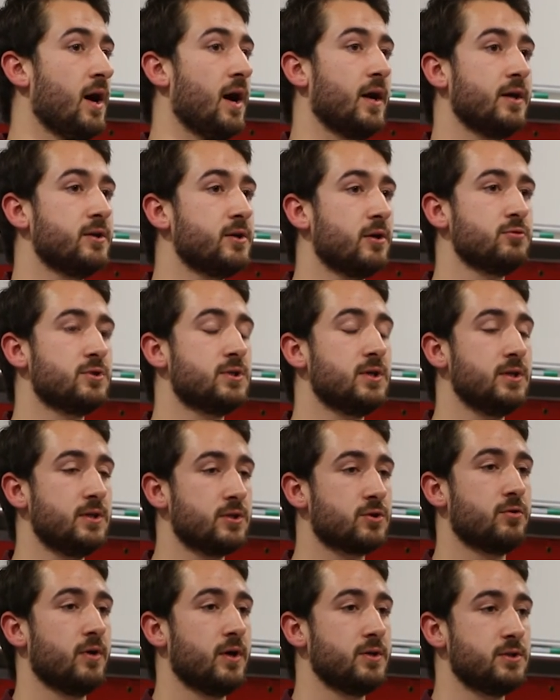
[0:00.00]
And I don't see
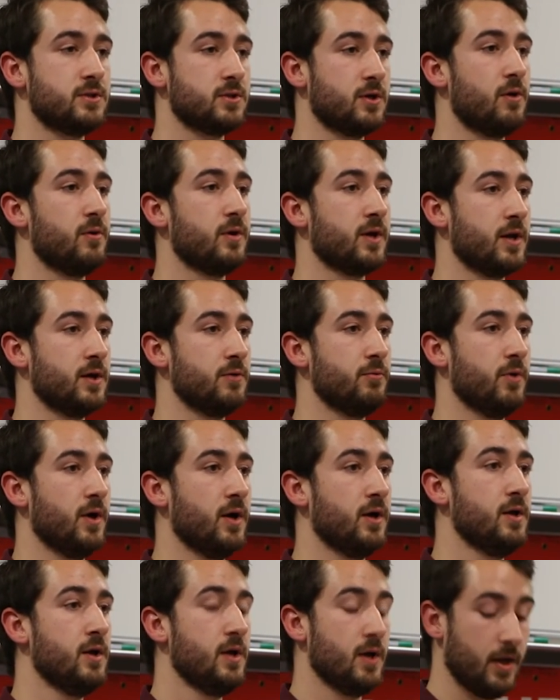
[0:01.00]
this crisis going anywhere.
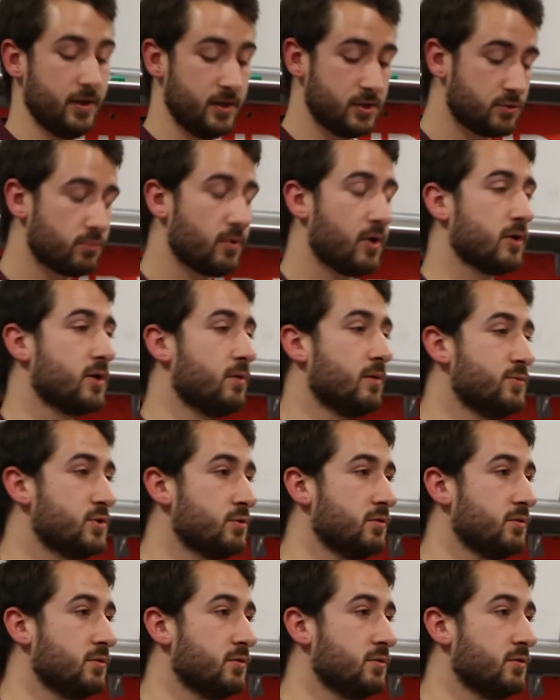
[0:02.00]
And this is where I come to